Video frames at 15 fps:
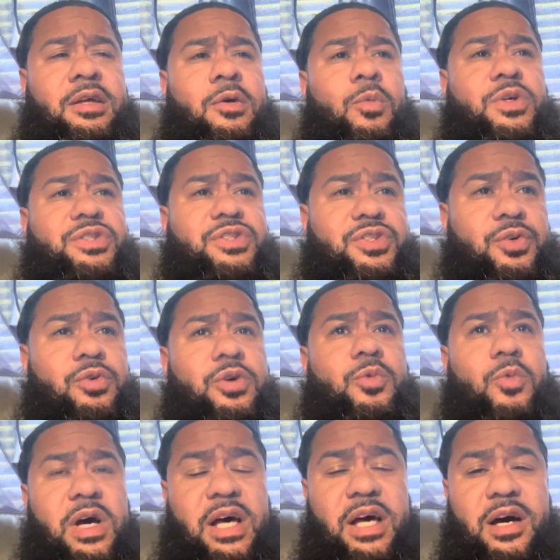was doing
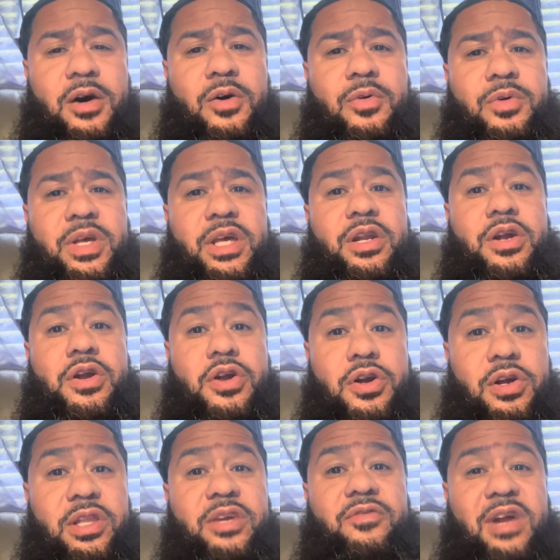well in the
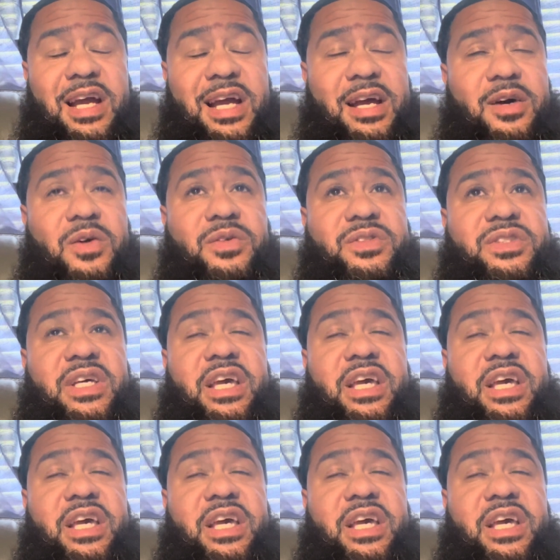early rounds